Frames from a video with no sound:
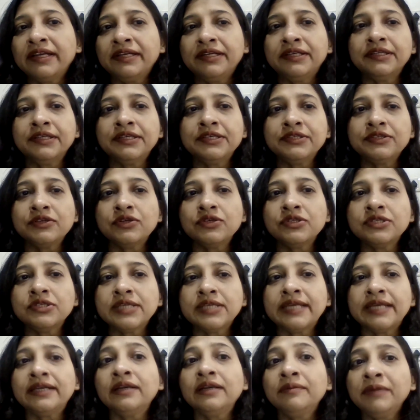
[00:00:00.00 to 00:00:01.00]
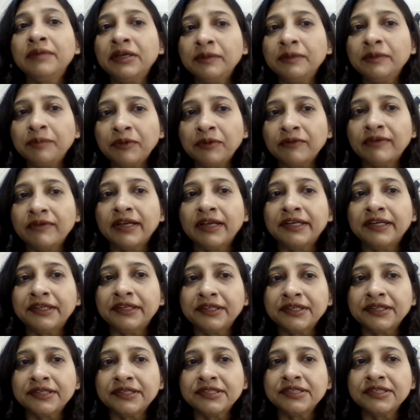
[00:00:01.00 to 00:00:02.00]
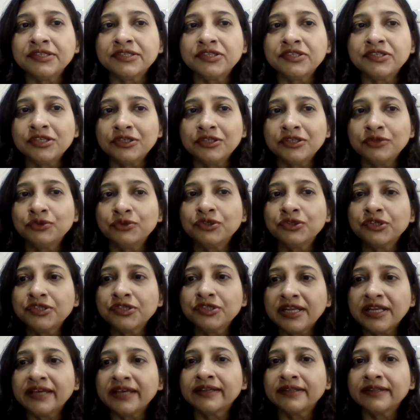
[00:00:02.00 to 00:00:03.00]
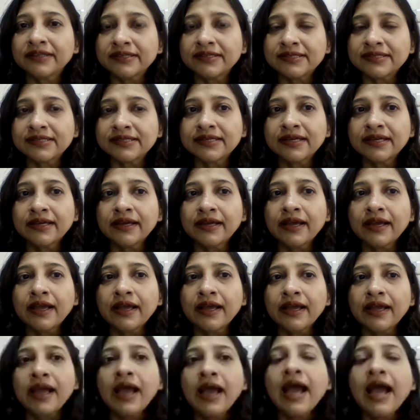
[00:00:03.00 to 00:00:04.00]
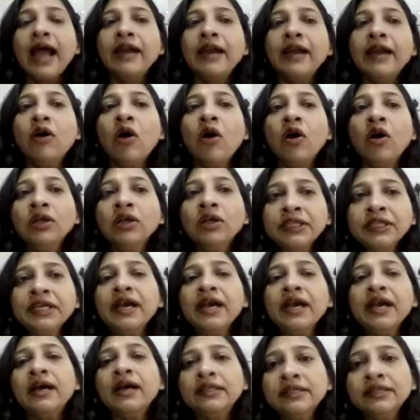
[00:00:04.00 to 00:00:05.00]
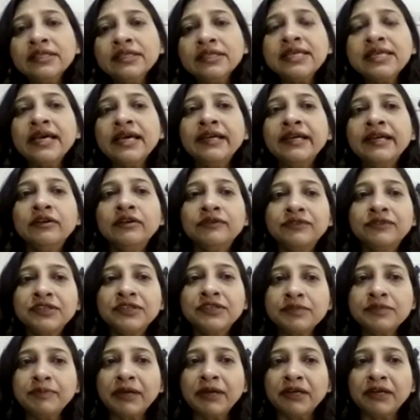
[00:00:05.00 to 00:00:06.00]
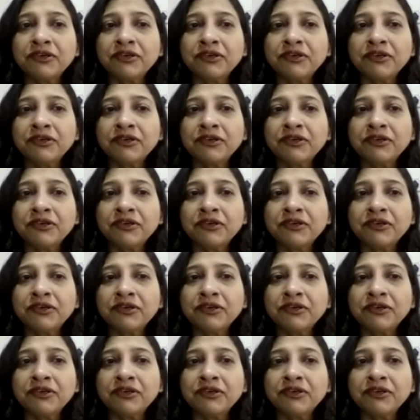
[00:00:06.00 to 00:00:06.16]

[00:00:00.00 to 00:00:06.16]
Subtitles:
providers or settlement providers, institutions like this. And on the other side of the